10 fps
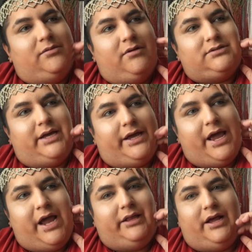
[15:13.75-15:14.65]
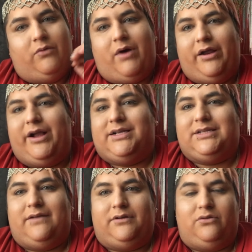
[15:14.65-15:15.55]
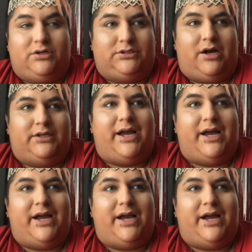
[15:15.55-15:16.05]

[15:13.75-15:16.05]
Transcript: I was like, hey, like, why do you guys have the doors locked?